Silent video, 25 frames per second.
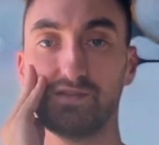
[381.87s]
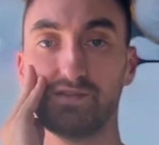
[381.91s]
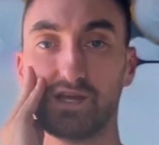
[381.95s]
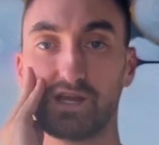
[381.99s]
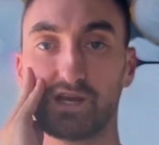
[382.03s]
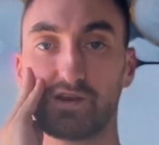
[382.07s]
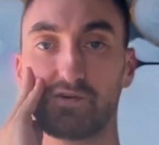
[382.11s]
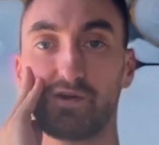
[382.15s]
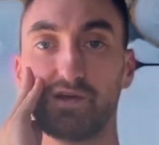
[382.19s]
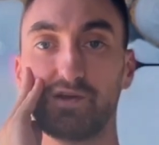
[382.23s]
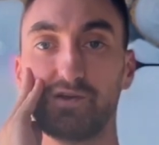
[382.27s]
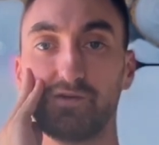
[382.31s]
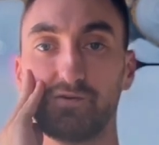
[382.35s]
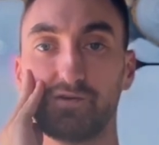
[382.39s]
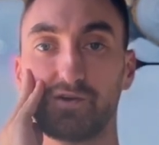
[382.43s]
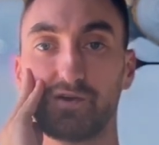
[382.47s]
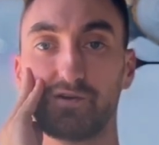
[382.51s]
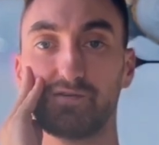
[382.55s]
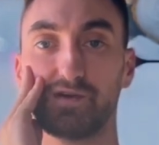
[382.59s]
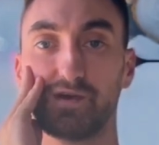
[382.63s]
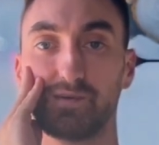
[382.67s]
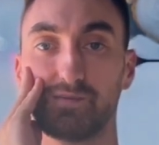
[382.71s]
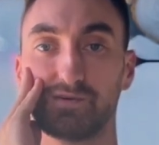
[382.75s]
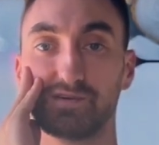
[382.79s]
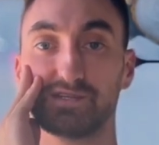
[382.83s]
Then cranial
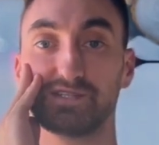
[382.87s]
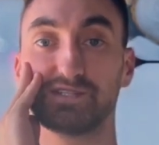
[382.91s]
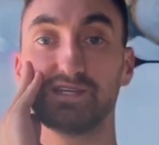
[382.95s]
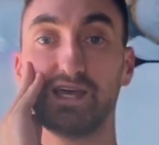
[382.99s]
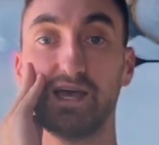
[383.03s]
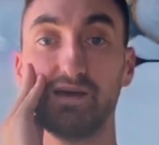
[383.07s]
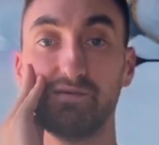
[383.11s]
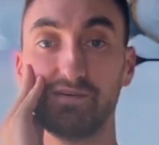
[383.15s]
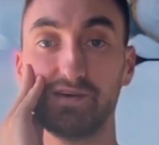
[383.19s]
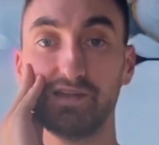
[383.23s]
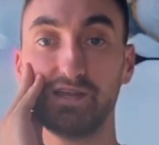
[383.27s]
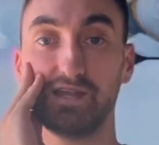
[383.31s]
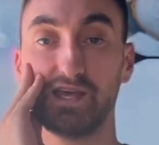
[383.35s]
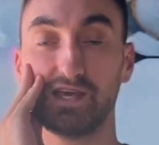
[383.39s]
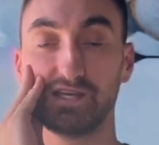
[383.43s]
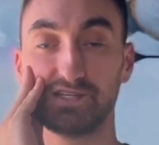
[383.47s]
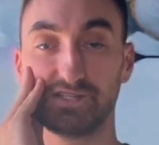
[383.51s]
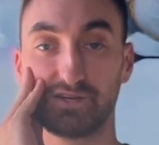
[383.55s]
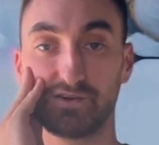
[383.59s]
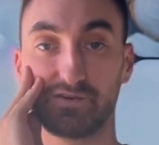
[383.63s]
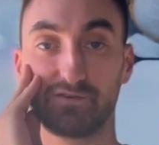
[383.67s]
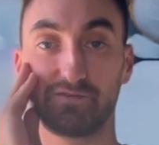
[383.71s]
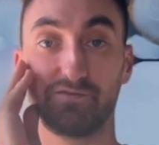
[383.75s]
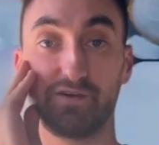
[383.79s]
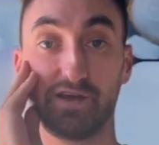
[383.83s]
nerve number 7
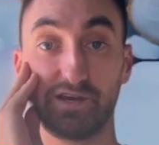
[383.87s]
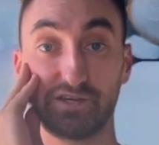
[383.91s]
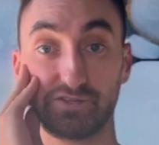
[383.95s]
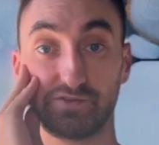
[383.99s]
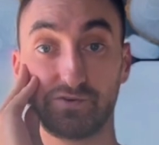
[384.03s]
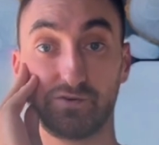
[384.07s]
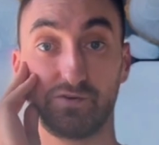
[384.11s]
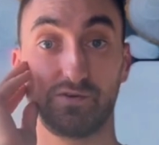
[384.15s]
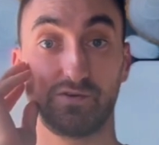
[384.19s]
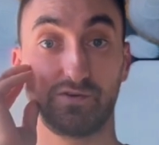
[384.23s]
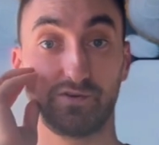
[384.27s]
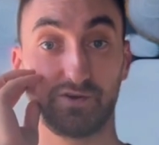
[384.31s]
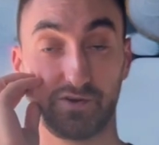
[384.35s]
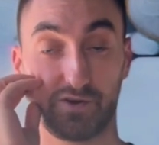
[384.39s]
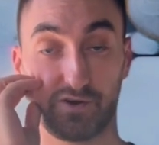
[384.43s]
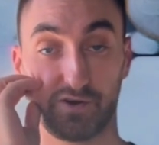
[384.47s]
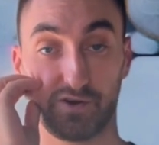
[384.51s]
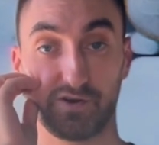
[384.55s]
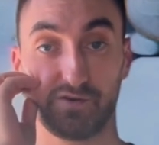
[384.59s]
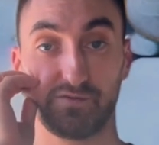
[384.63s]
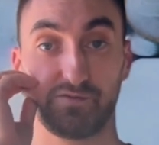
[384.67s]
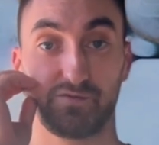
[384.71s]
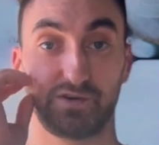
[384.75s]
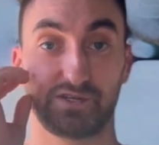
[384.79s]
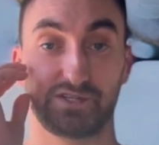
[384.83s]
is your facial
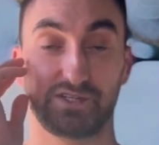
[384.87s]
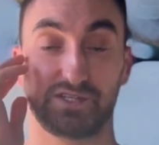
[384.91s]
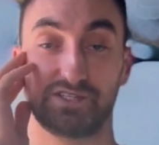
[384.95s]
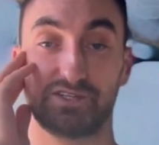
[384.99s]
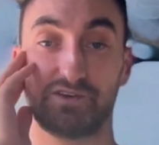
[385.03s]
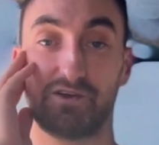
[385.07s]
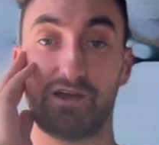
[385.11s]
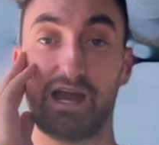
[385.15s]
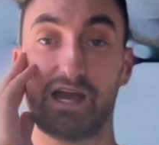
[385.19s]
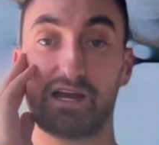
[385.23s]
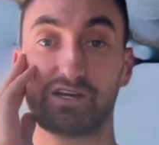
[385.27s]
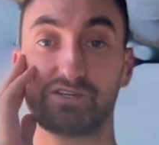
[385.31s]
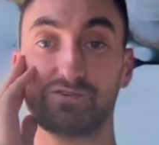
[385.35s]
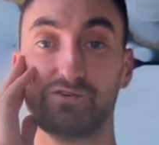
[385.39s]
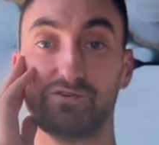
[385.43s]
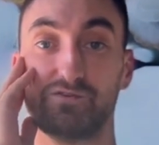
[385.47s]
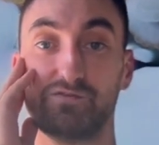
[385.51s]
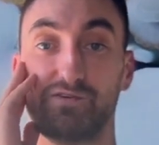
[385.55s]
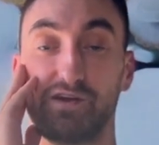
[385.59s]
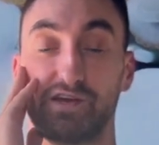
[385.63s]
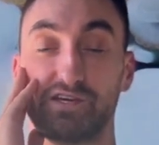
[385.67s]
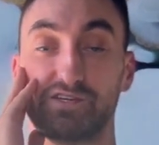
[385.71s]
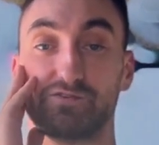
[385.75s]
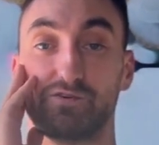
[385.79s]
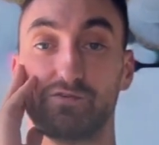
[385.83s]
nerve, which is your actual
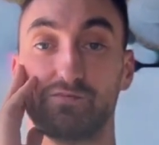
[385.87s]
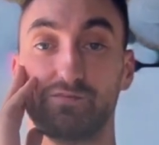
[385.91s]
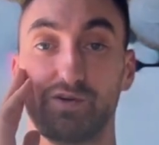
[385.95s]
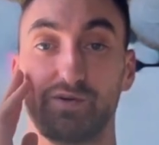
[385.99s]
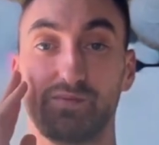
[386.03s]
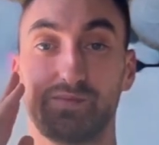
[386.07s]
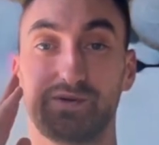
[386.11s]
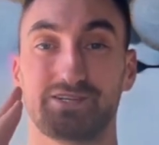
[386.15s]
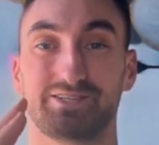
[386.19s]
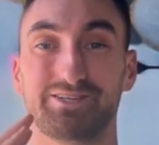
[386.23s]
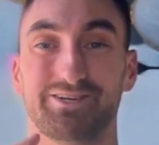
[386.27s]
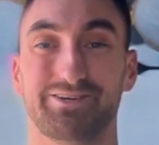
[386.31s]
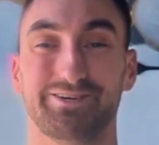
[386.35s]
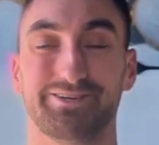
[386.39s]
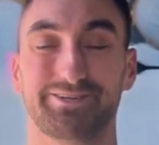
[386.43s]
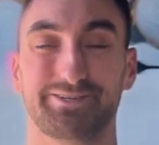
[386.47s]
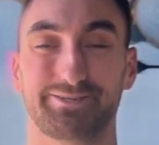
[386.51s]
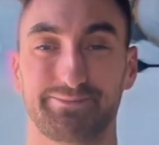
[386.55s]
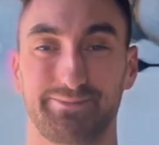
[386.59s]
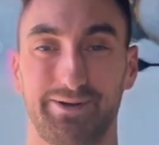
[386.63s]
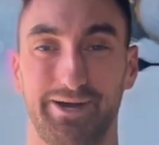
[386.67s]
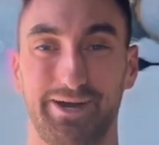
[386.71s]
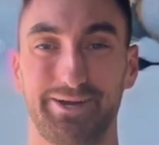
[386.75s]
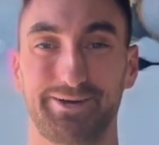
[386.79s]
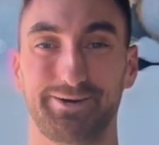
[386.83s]
facial movement, so you
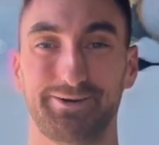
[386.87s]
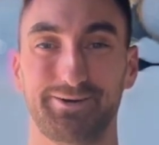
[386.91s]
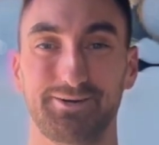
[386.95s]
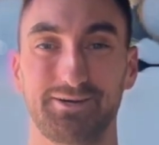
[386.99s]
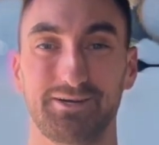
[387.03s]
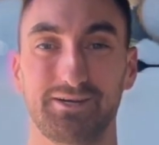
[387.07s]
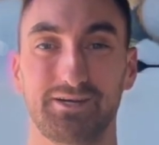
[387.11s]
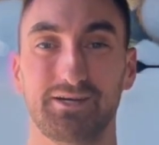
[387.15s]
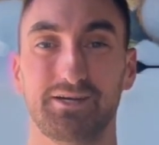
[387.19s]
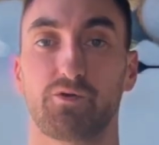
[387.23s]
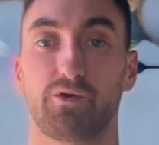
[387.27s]
smile.